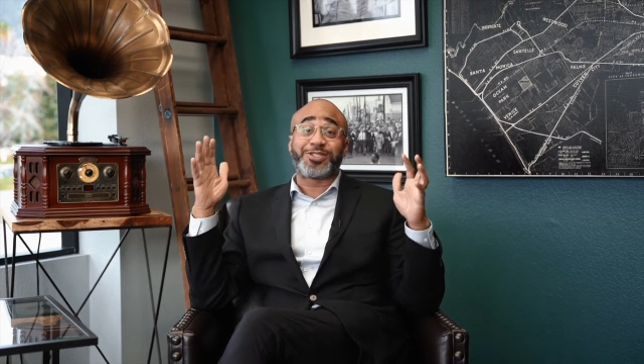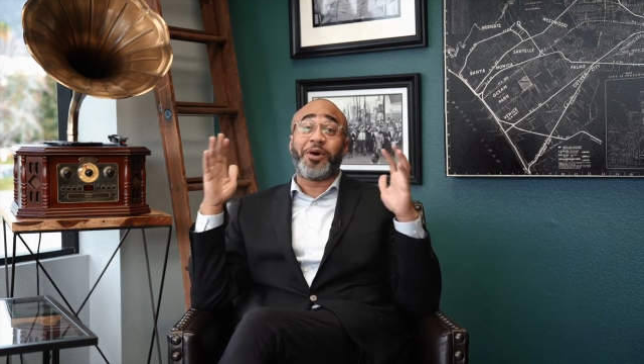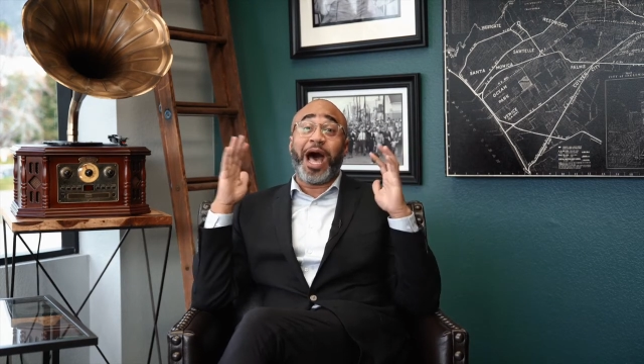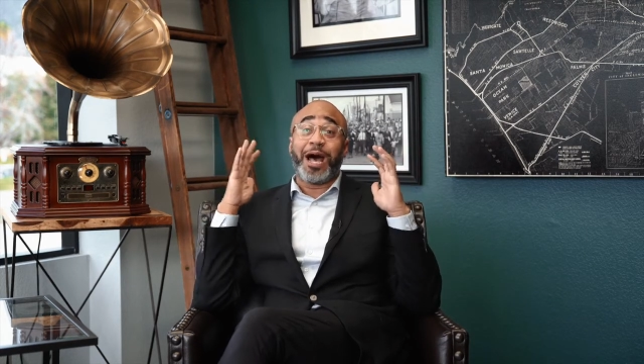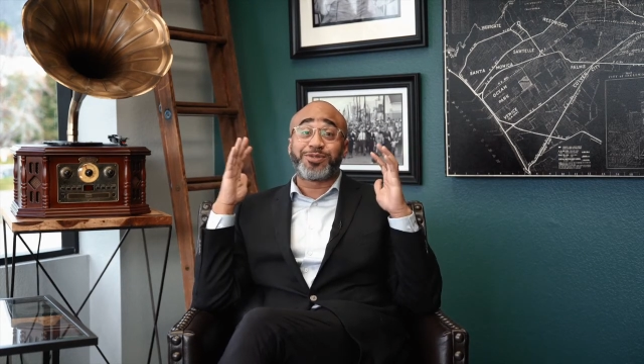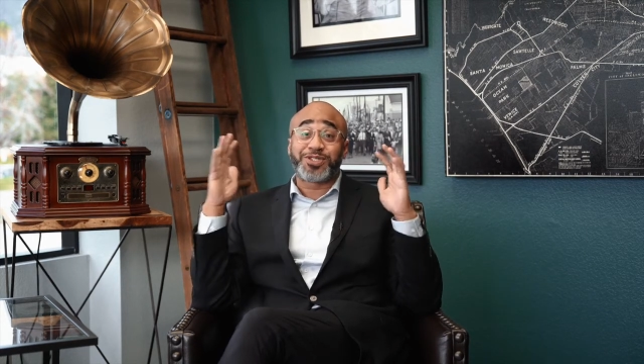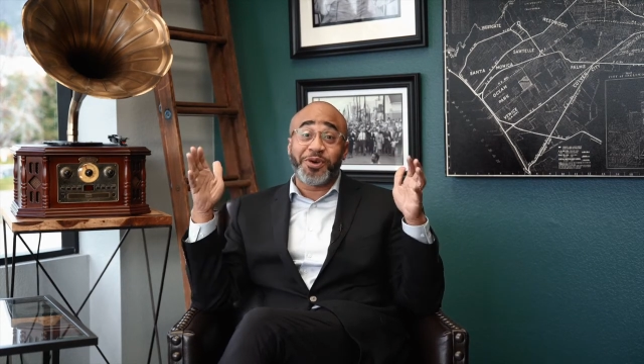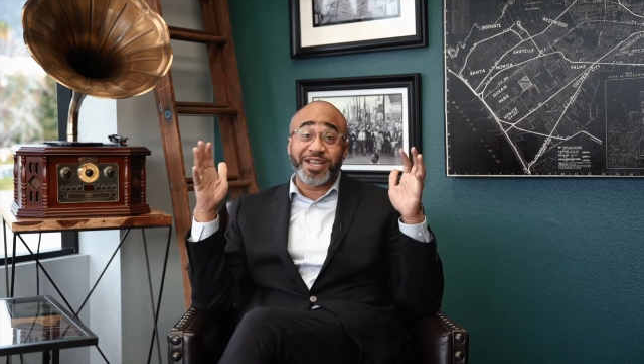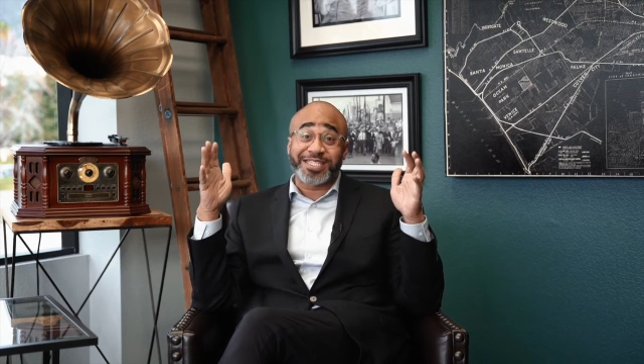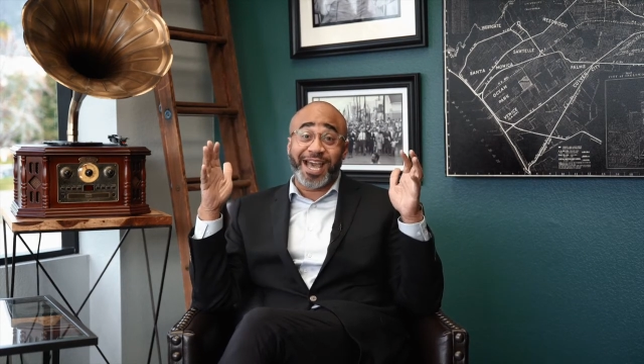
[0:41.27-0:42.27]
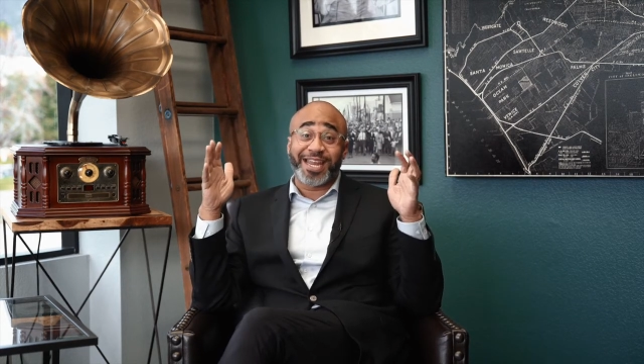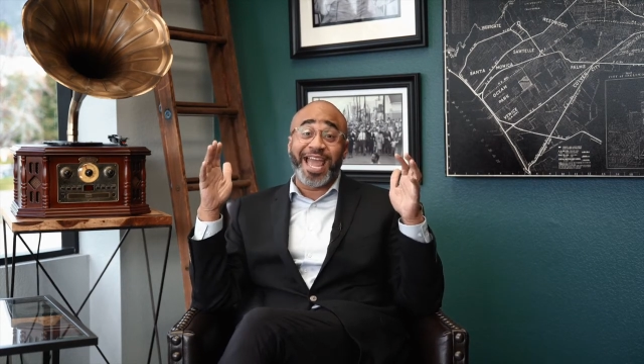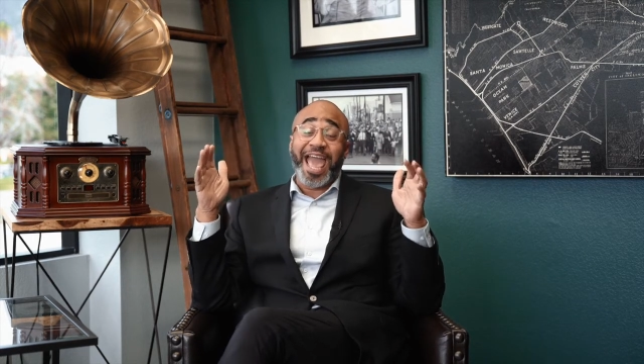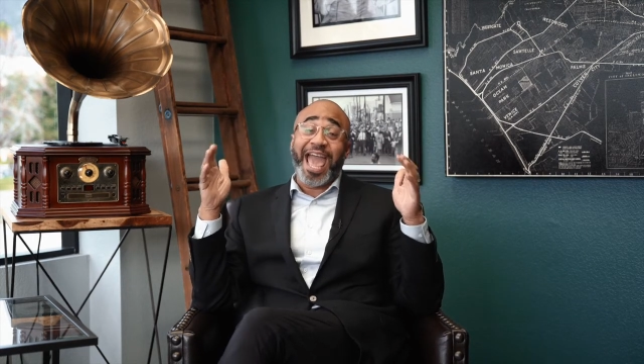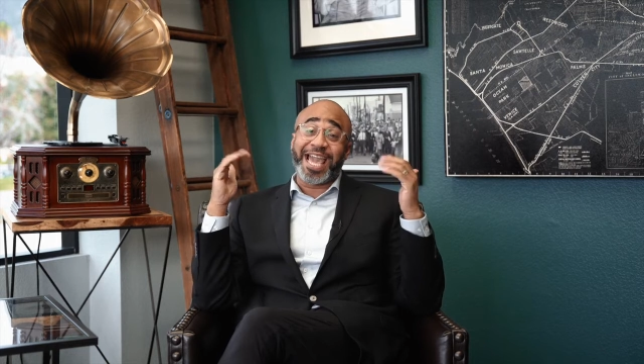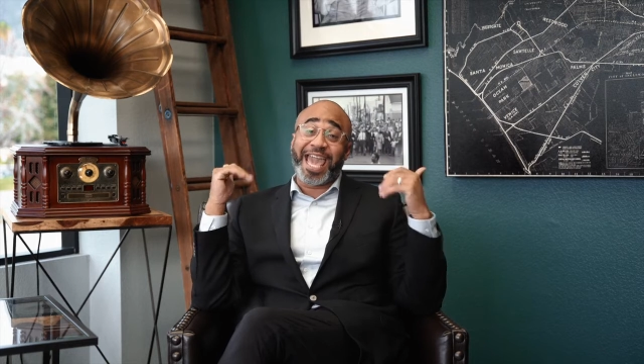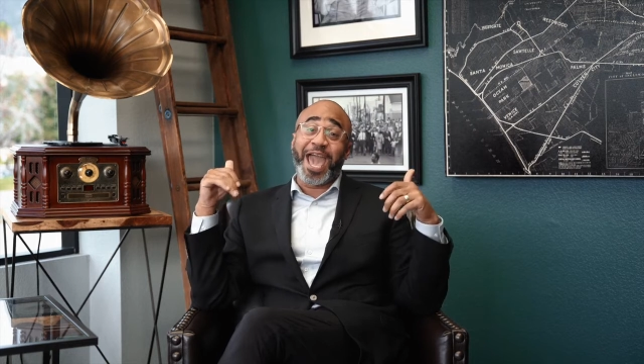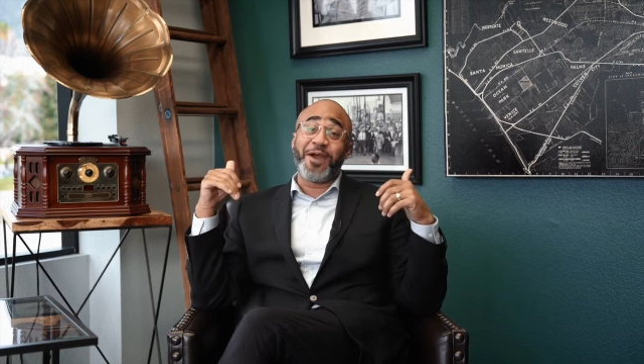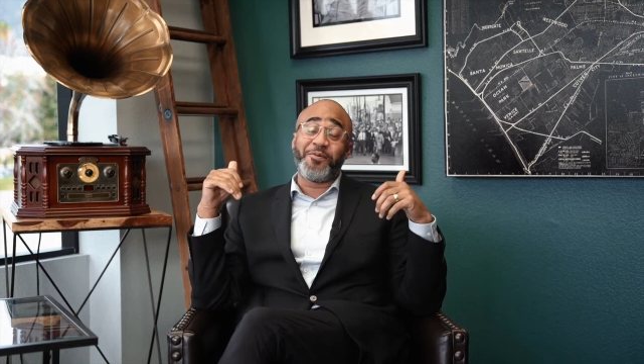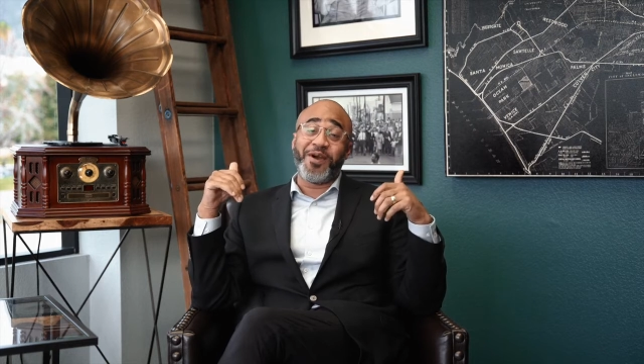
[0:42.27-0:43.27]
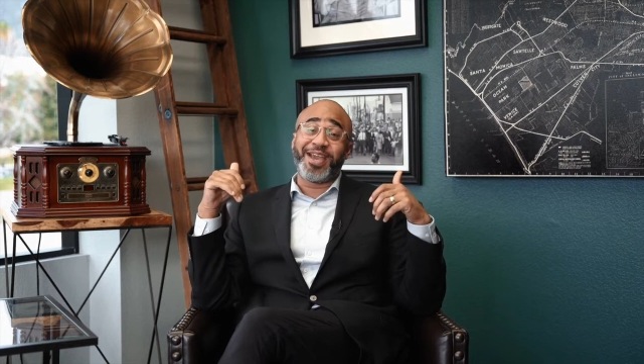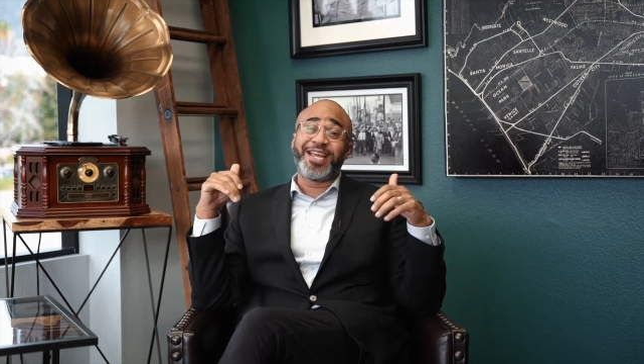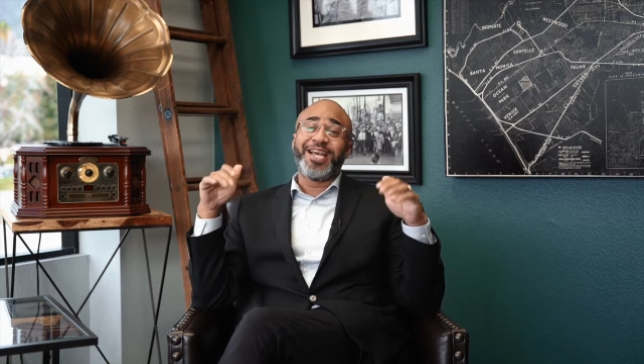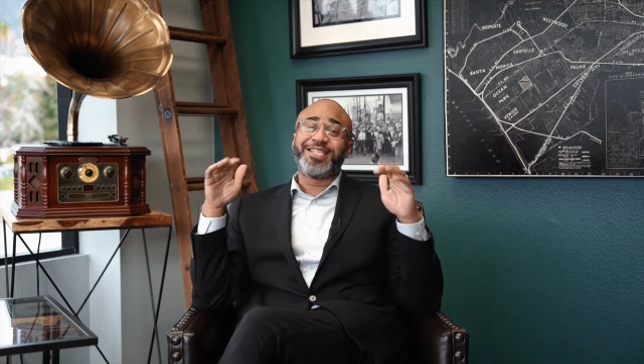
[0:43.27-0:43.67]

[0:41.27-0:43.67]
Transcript: So I'm so excited and can't wait